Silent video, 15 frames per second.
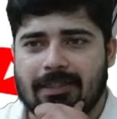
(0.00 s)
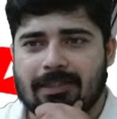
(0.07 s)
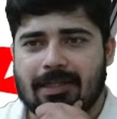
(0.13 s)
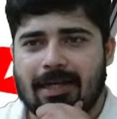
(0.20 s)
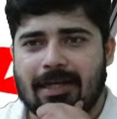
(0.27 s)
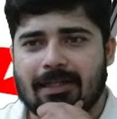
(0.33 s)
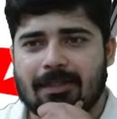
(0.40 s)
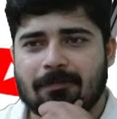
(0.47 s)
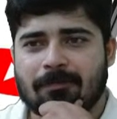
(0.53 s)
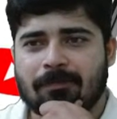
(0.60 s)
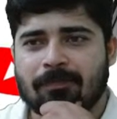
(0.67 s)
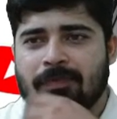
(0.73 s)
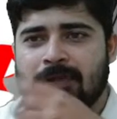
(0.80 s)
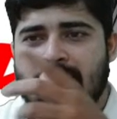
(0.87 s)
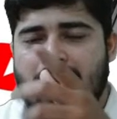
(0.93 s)
slide.
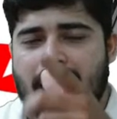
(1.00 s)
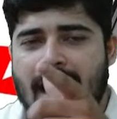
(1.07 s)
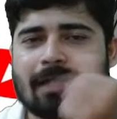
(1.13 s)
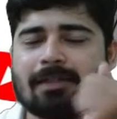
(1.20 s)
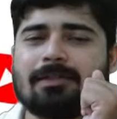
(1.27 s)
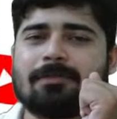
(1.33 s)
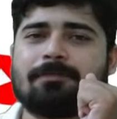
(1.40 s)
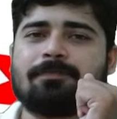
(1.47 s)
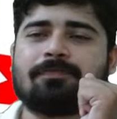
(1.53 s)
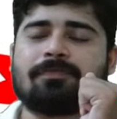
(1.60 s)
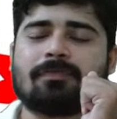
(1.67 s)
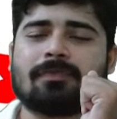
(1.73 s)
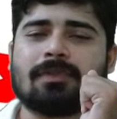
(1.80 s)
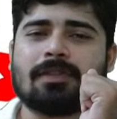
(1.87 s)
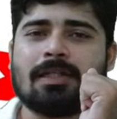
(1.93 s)
And
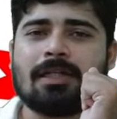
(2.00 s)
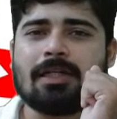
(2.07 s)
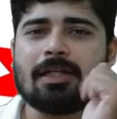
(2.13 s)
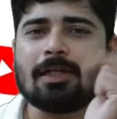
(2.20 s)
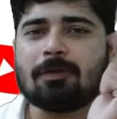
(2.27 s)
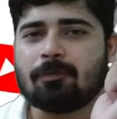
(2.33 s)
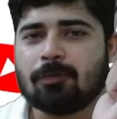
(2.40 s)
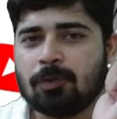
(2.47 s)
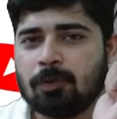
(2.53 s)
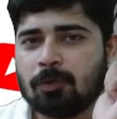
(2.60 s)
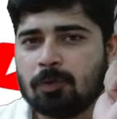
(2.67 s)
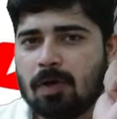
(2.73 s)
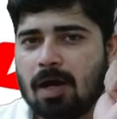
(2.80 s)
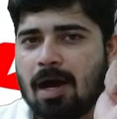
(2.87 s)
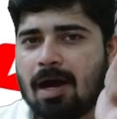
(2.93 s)
if
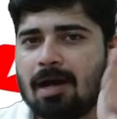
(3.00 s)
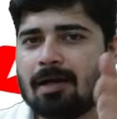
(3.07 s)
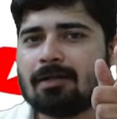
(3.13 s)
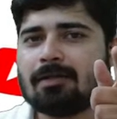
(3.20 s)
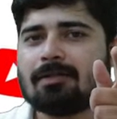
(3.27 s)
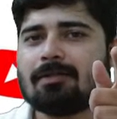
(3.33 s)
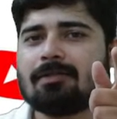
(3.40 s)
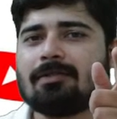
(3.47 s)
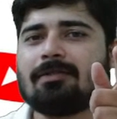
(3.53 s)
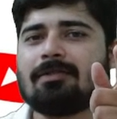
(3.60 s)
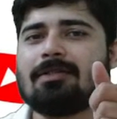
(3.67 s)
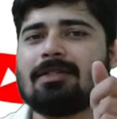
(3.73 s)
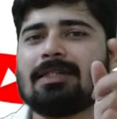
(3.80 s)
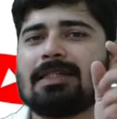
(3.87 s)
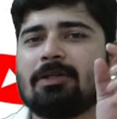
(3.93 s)
you are
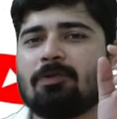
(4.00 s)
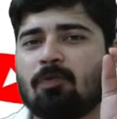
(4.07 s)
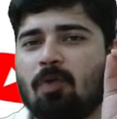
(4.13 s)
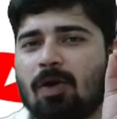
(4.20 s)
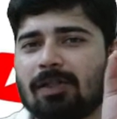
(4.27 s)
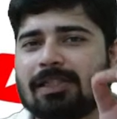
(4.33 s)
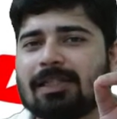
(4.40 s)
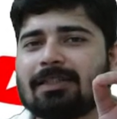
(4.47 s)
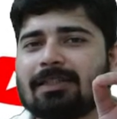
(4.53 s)
watching